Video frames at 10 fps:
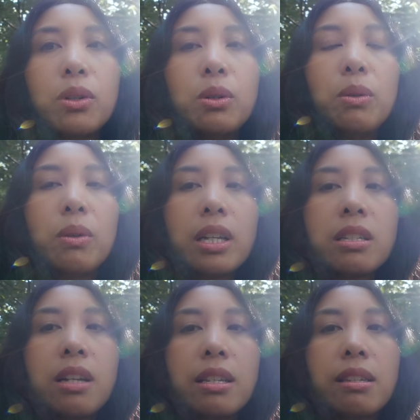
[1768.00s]
Ooh,
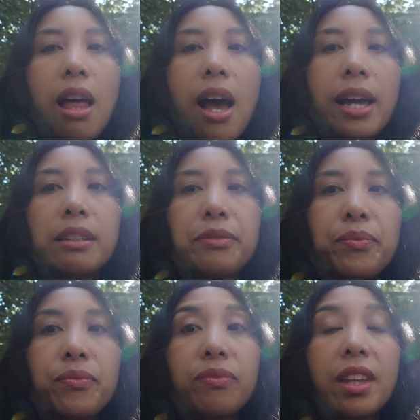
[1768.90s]
that's nice light.
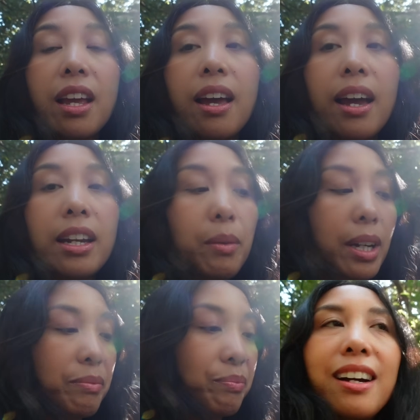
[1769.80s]

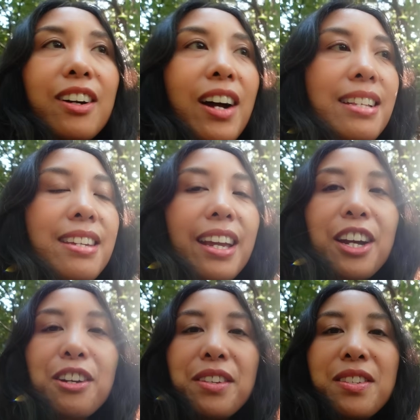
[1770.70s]
Anyway, all right, take
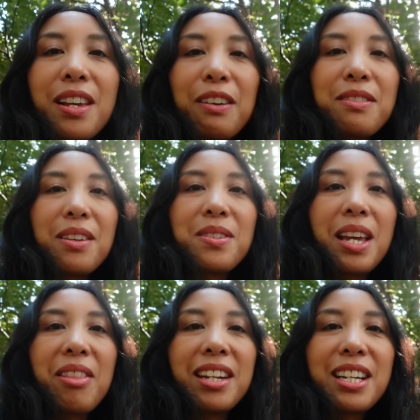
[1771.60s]
care of yourselves. I'll see
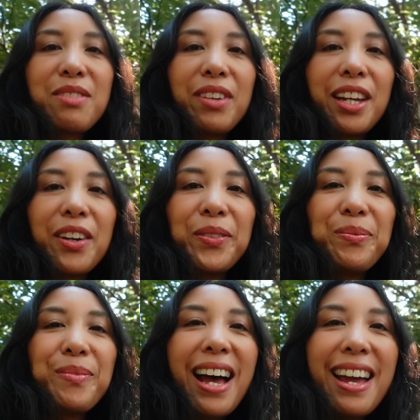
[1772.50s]
you in the next video.
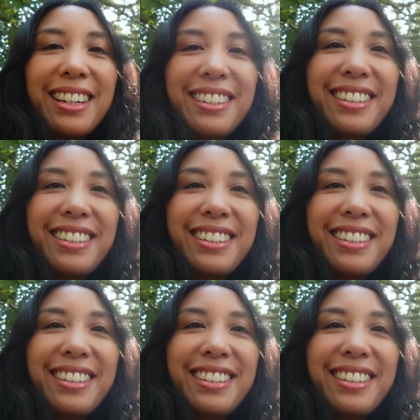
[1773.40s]
Bye.